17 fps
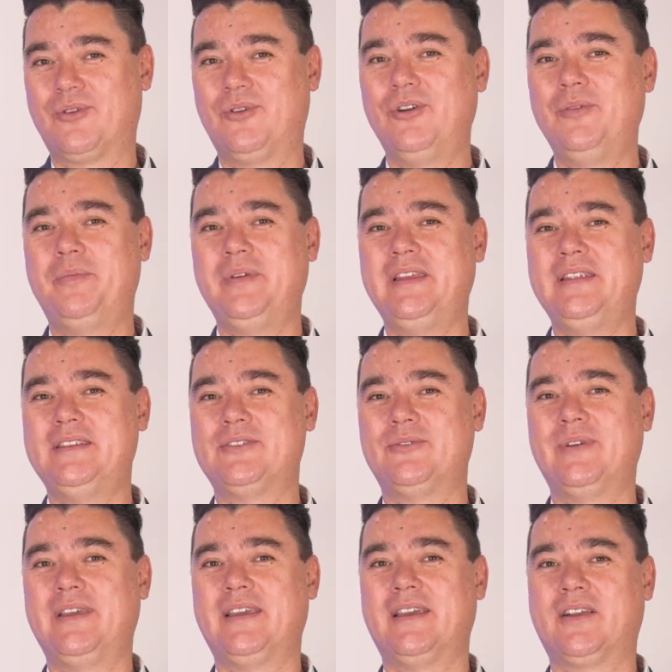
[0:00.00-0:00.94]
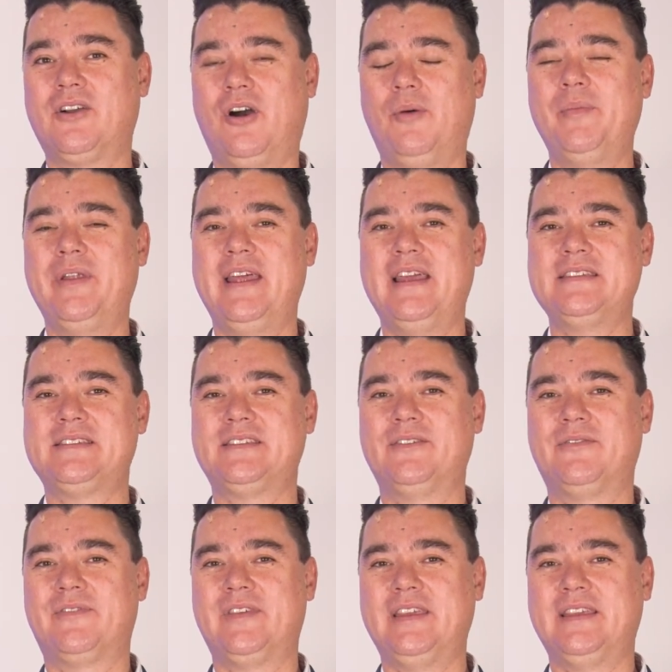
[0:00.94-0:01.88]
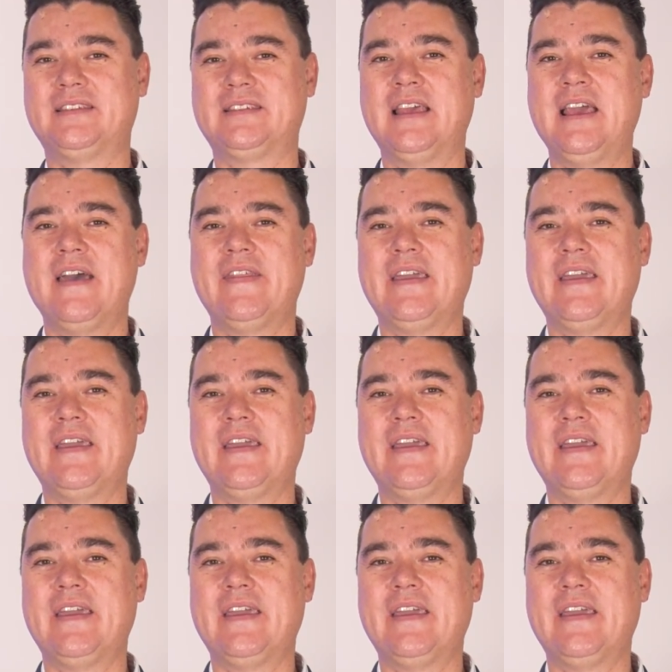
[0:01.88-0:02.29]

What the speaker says: could be doing a combination of things.